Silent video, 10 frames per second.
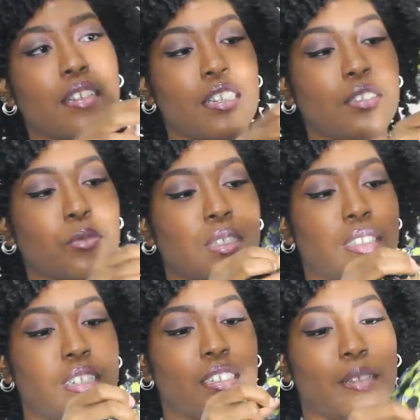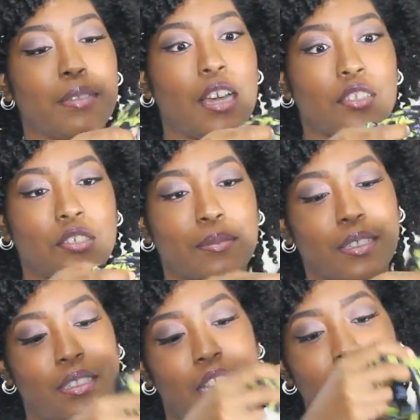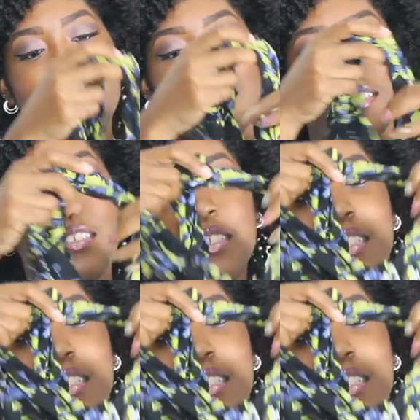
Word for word: there is one thing that I'm not sure I'm gonna like about this,